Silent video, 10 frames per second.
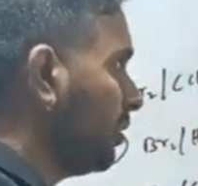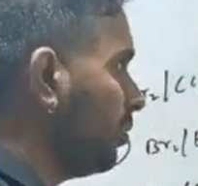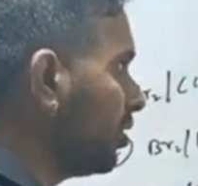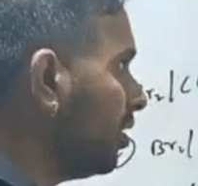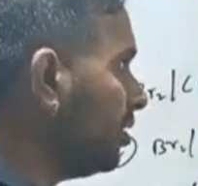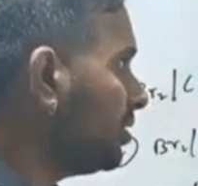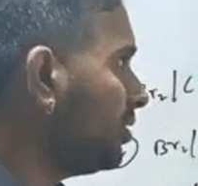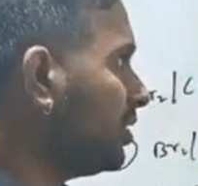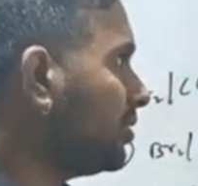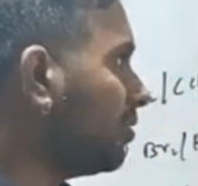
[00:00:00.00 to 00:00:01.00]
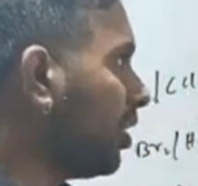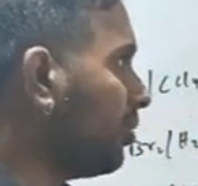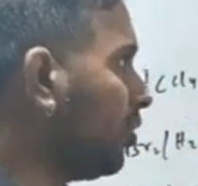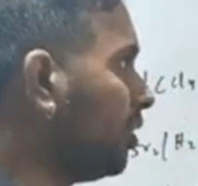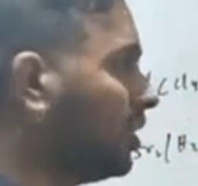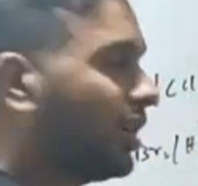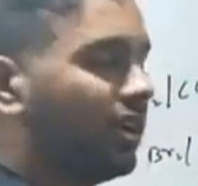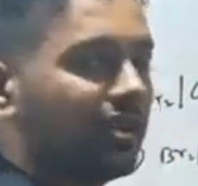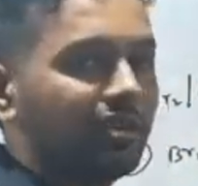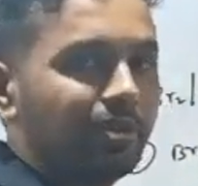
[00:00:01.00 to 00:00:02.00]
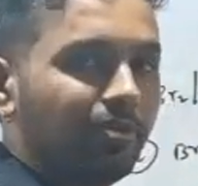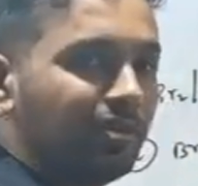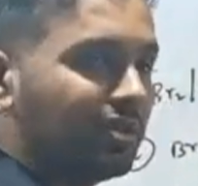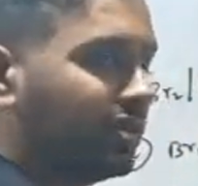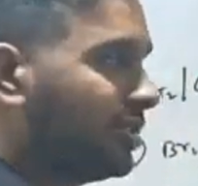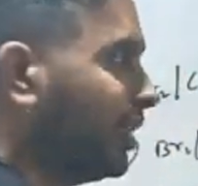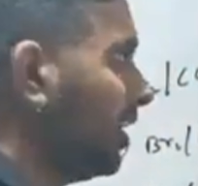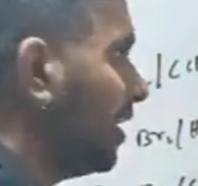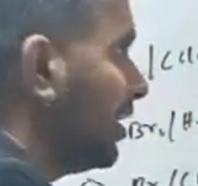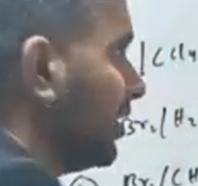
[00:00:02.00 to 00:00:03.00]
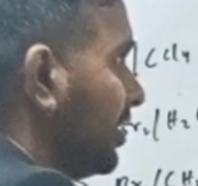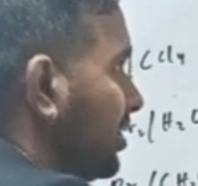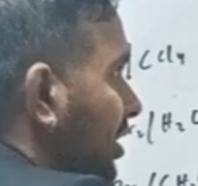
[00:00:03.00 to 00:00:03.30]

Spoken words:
Because of this non-bonding electron represents this